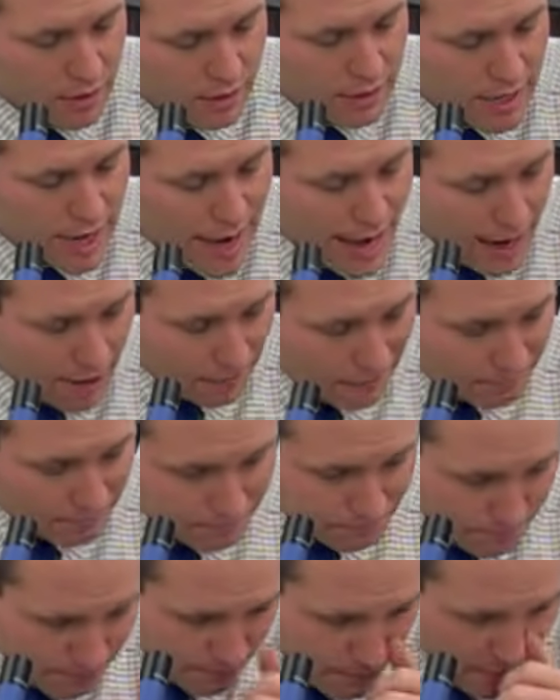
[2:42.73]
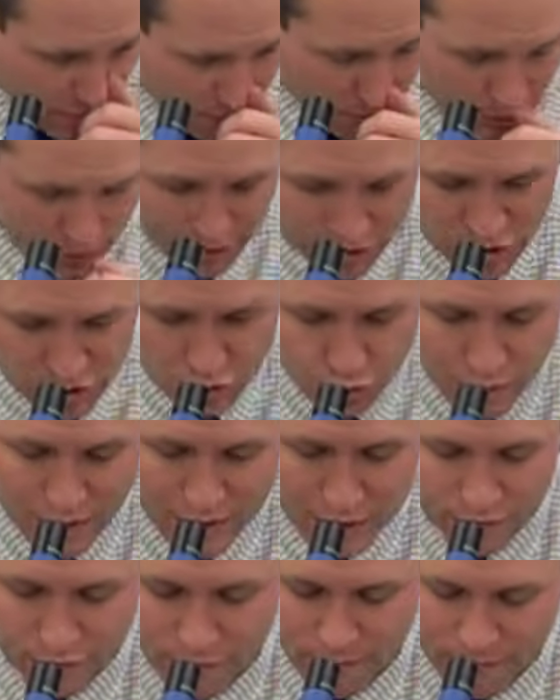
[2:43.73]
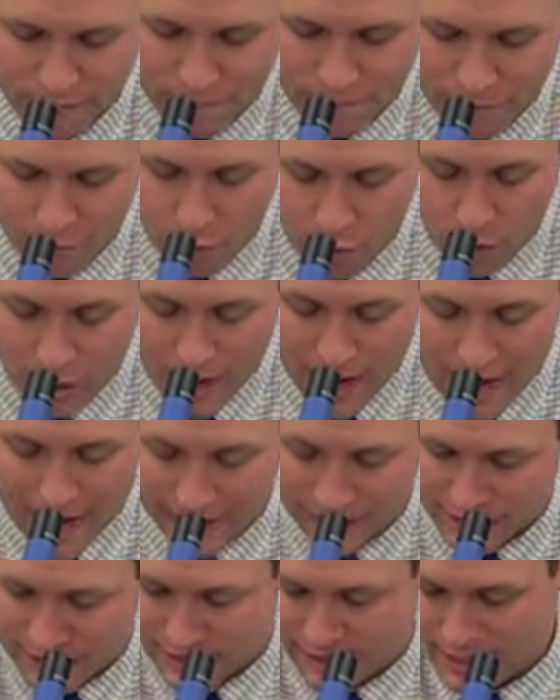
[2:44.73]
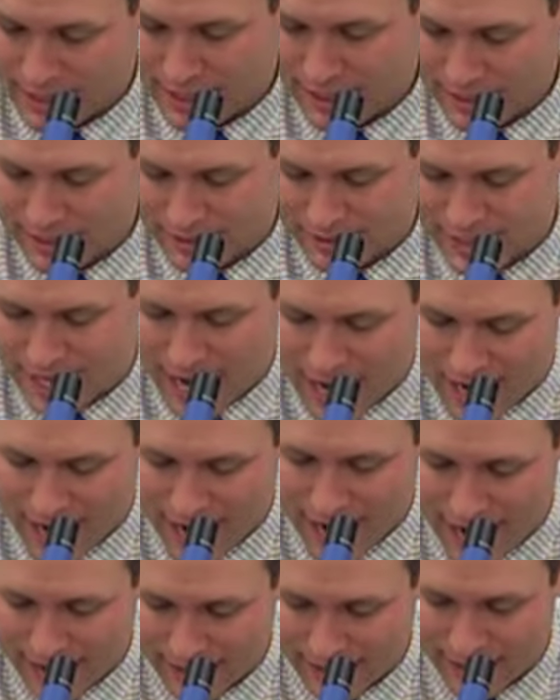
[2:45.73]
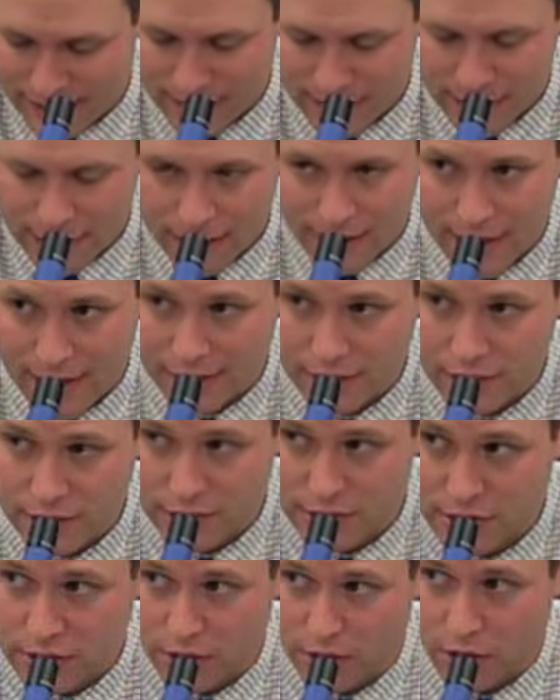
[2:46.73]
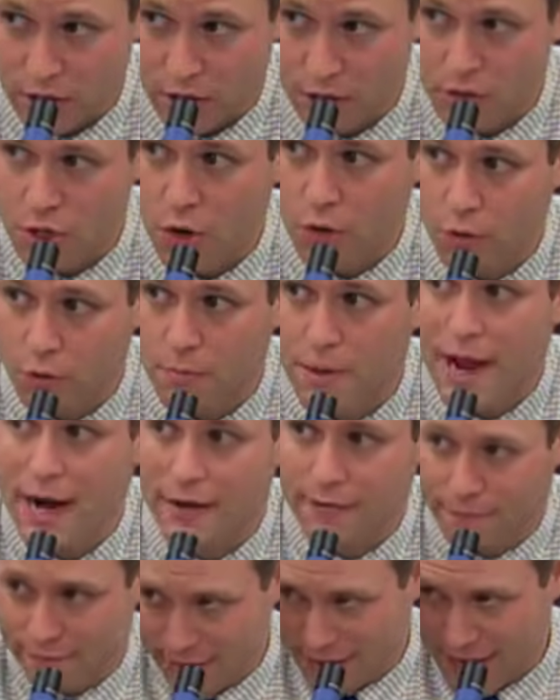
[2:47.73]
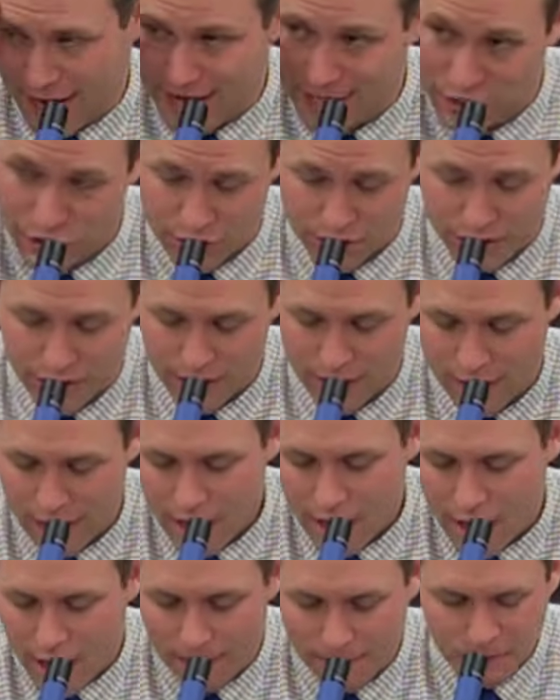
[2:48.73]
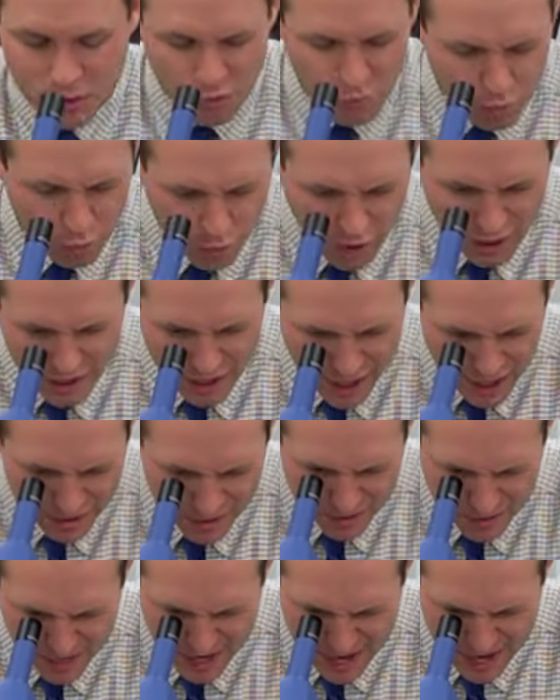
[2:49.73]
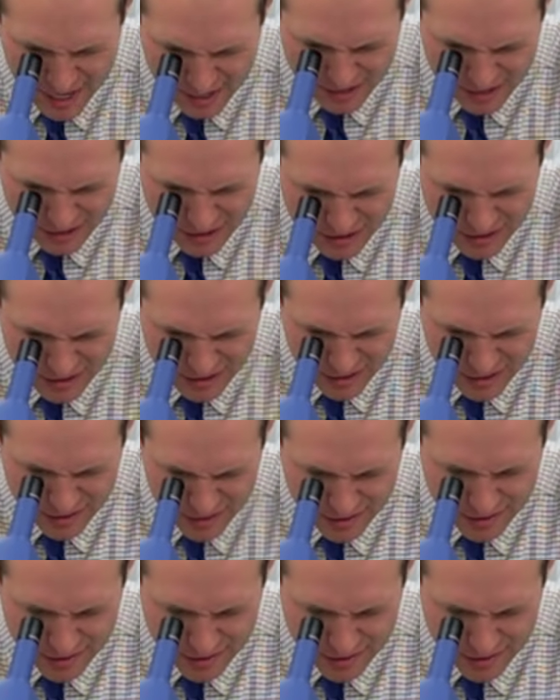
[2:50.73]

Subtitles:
Now, we're going to switch from 4x to 10x. That's going to turn our total magnification up to 100x.